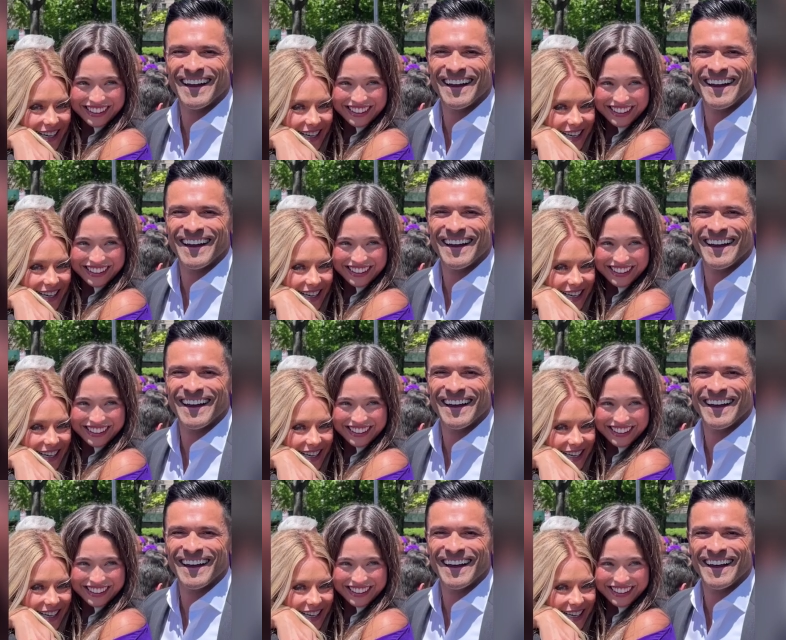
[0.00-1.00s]

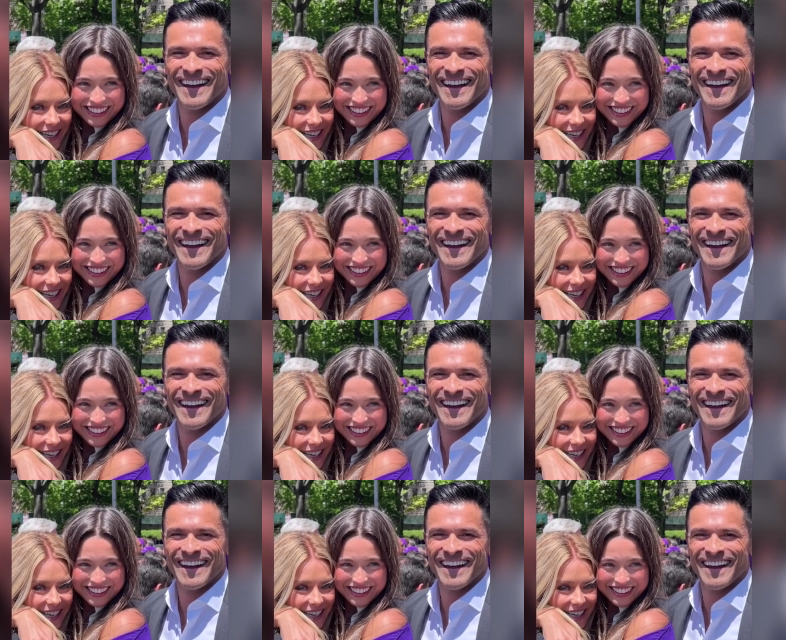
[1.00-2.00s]

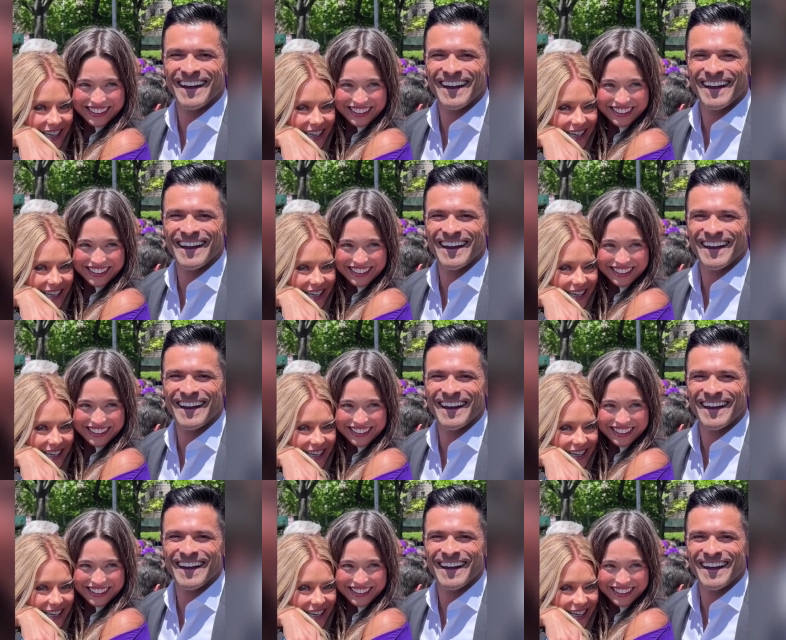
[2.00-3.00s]

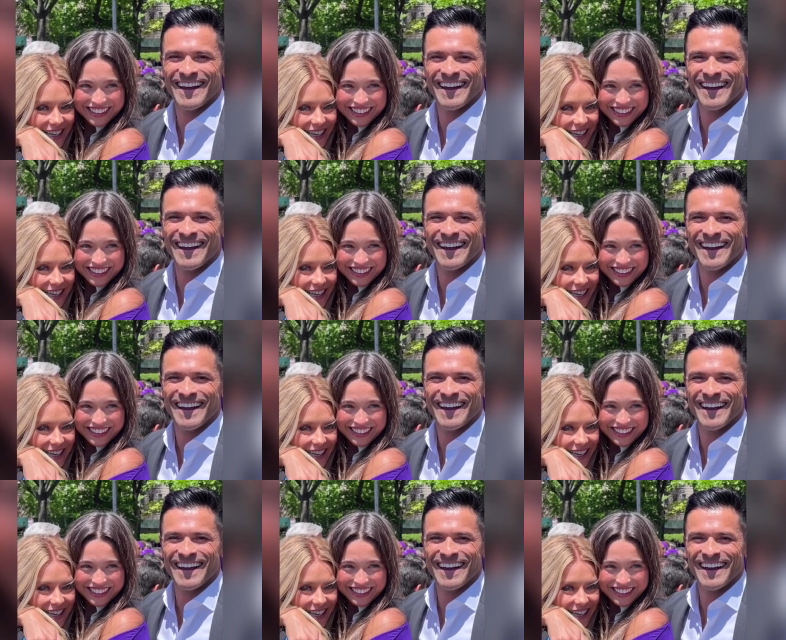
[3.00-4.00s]

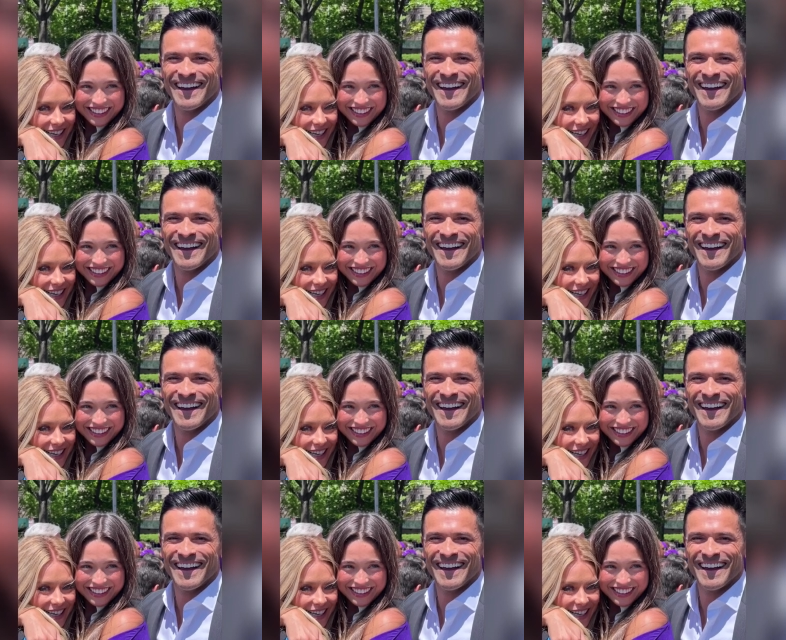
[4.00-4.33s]
(silence)